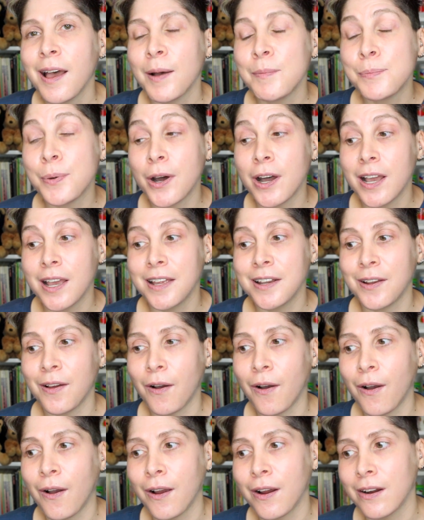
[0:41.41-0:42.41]
but
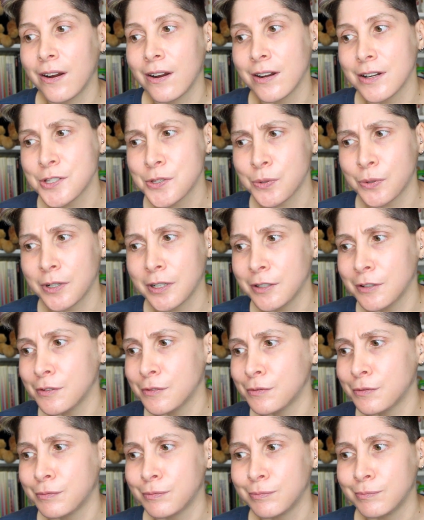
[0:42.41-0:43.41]
are sort
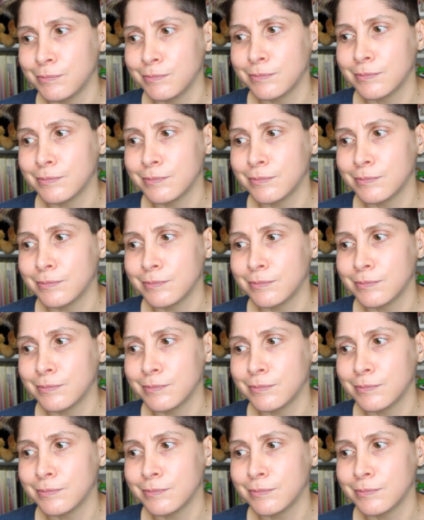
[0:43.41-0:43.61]
of,